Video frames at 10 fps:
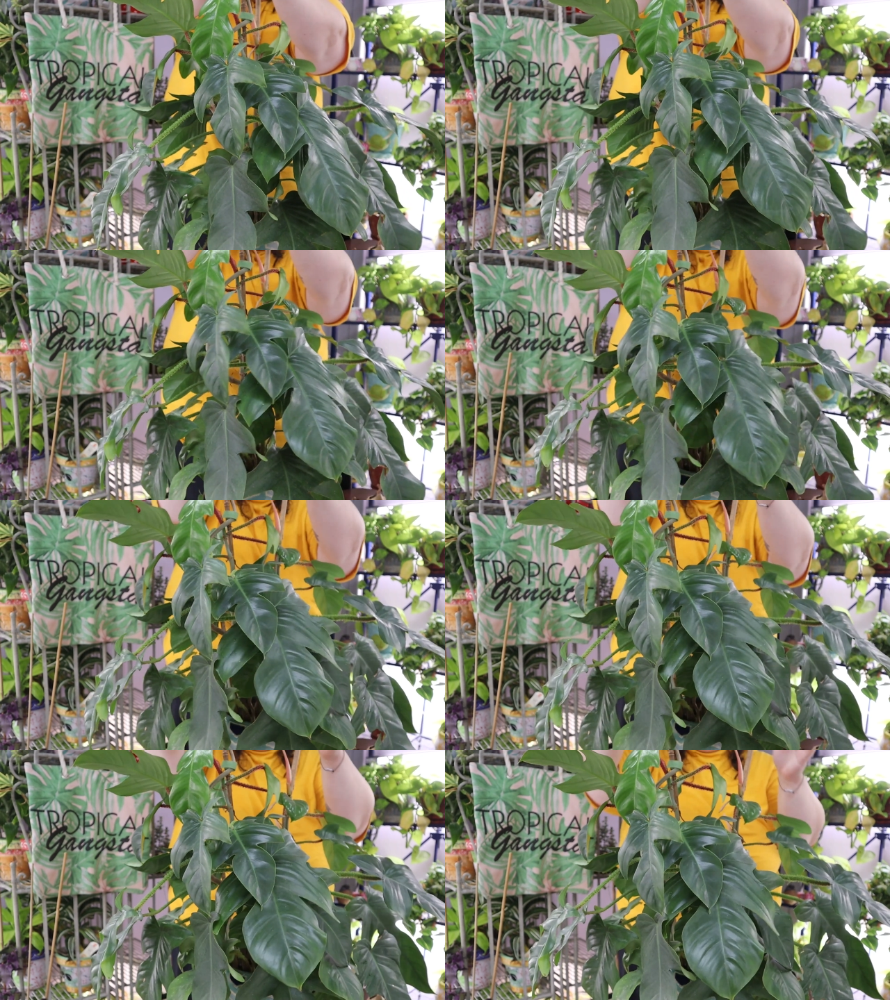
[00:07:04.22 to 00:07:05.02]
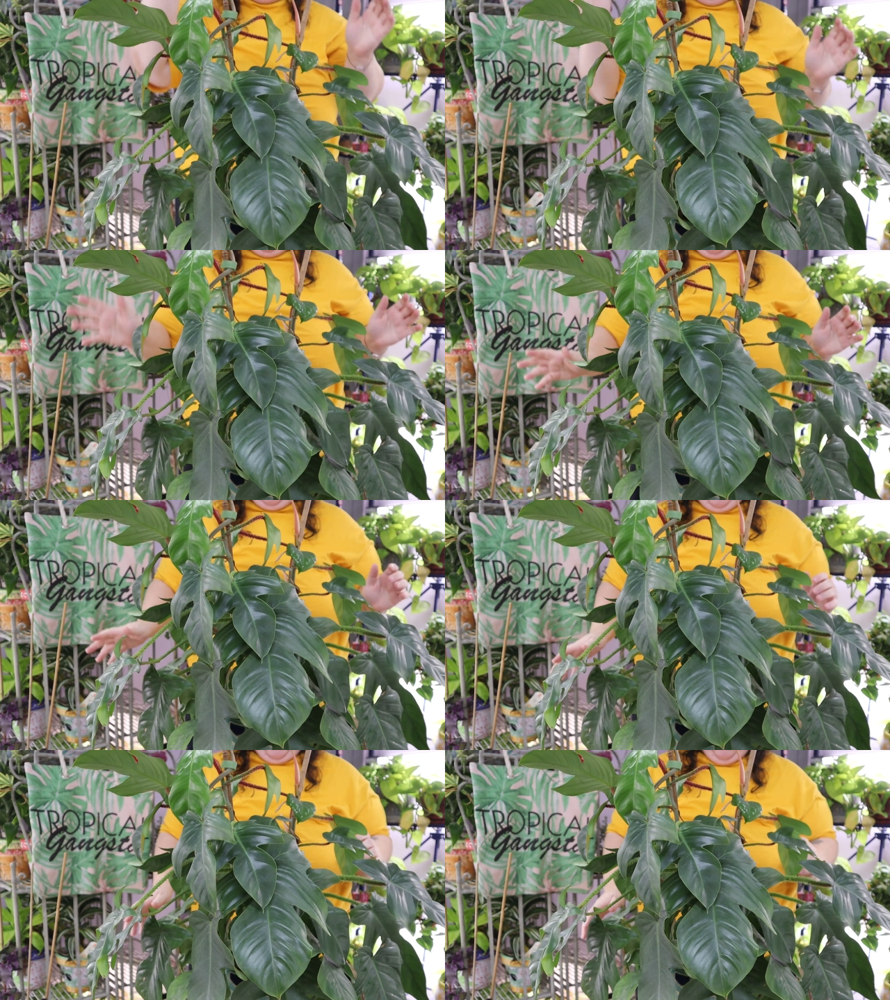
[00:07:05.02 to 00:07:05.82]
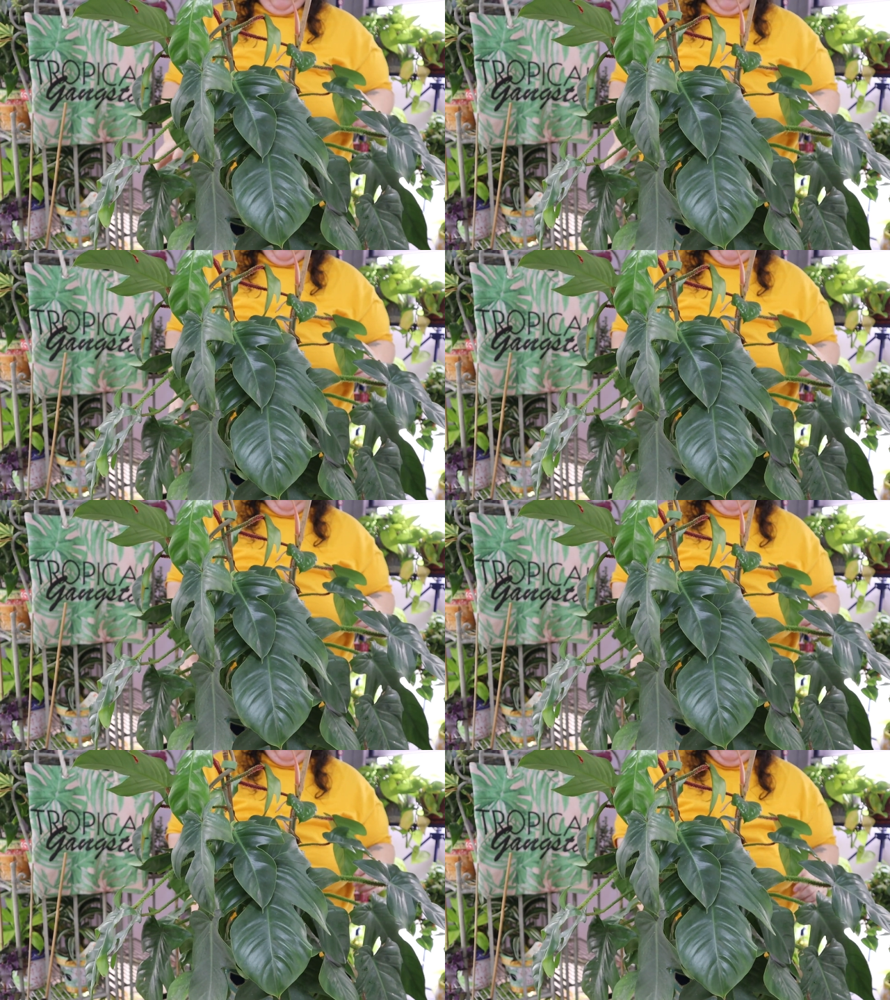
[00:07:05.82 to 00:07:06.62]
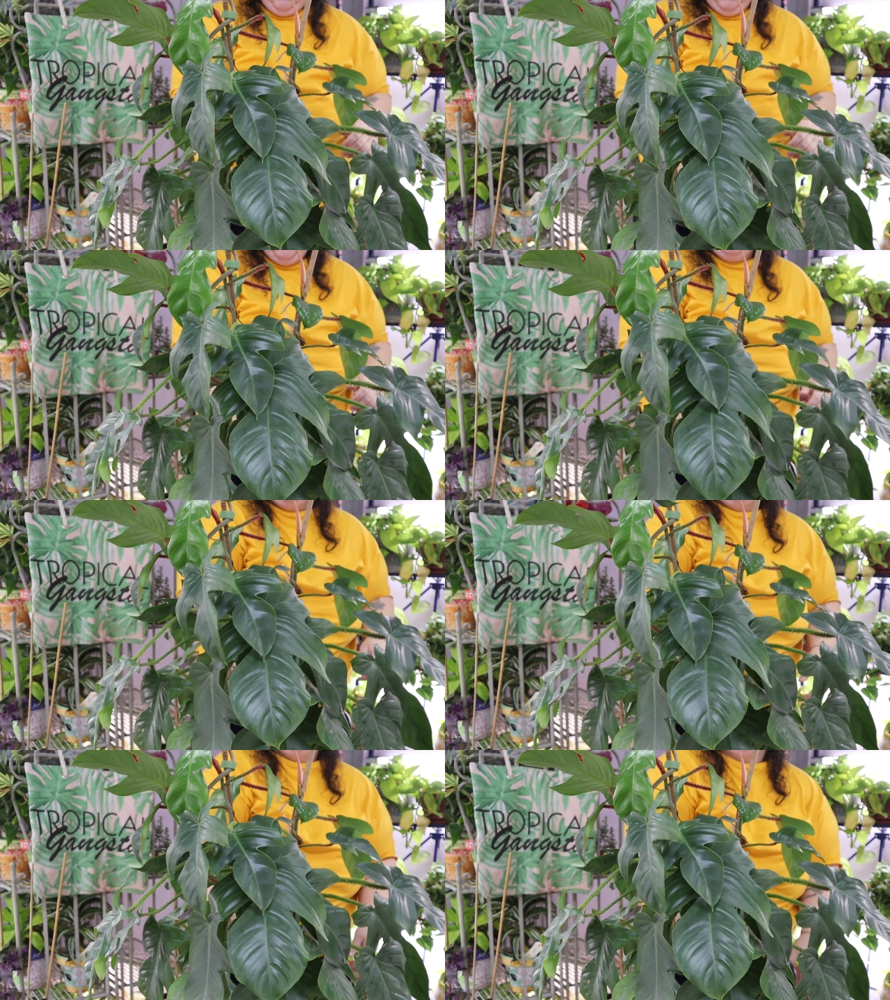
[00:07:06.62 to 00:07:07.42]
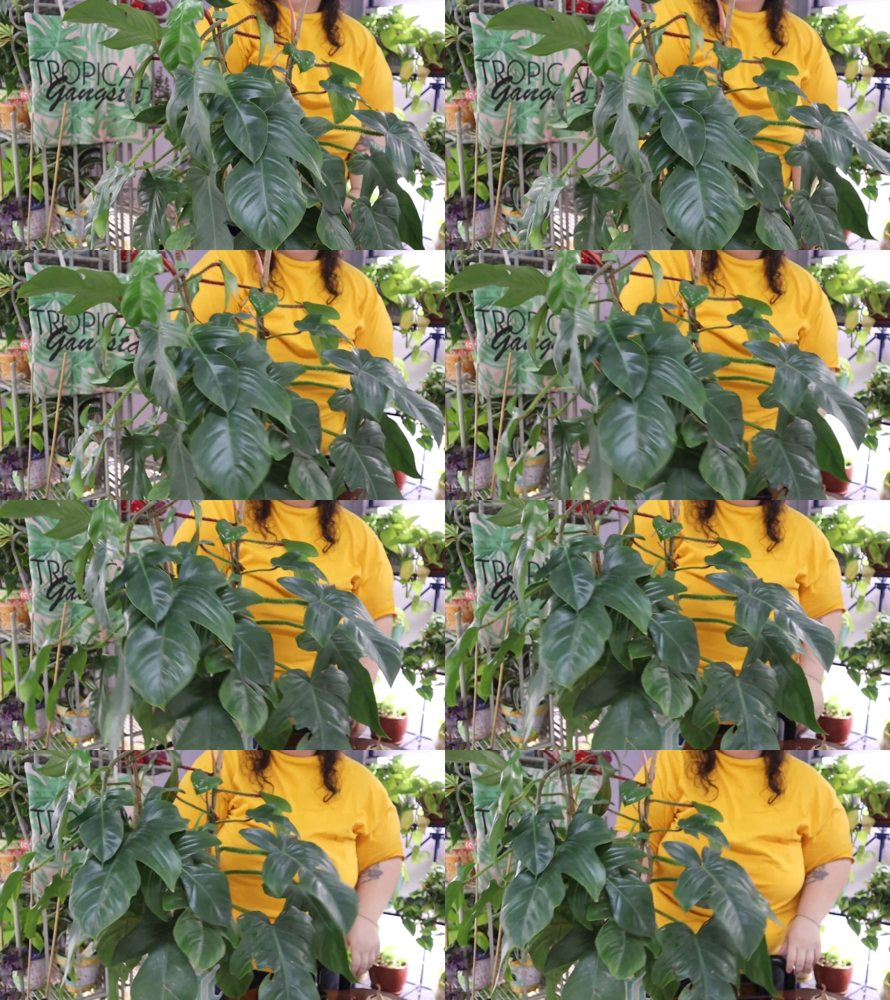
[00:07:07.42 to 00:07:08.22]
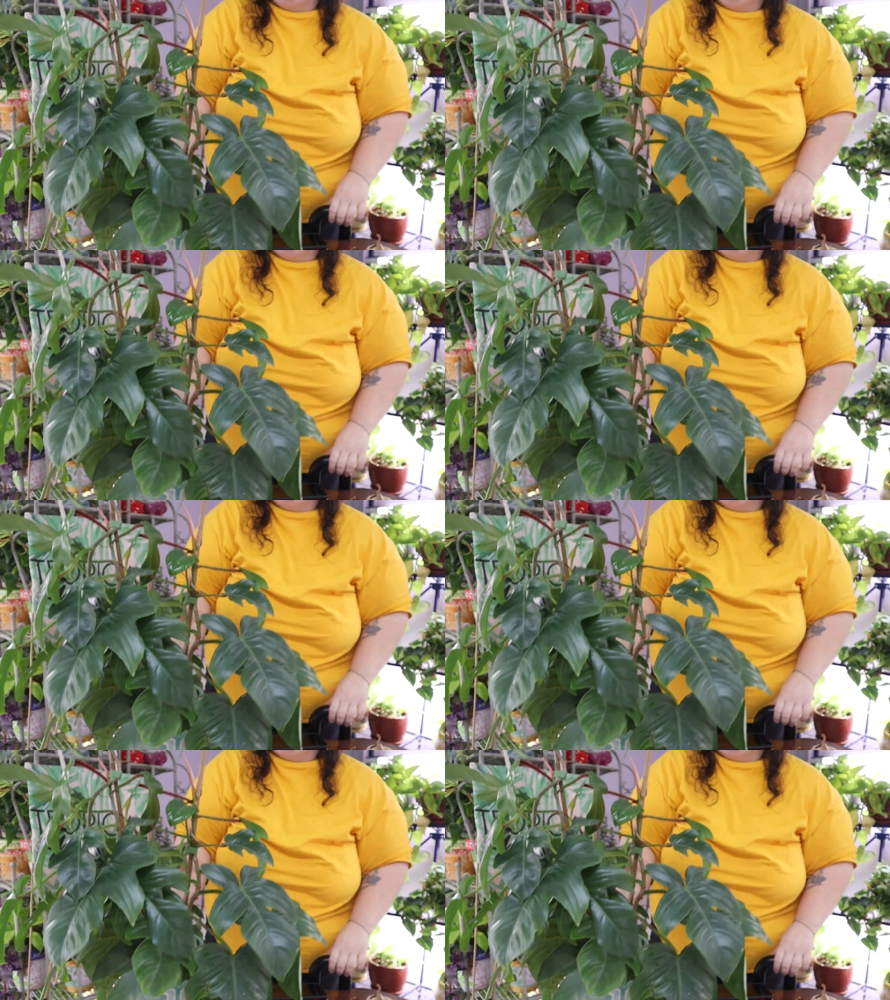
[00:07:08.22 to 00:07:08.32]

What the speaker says: No face is visible, so there are no lips to read.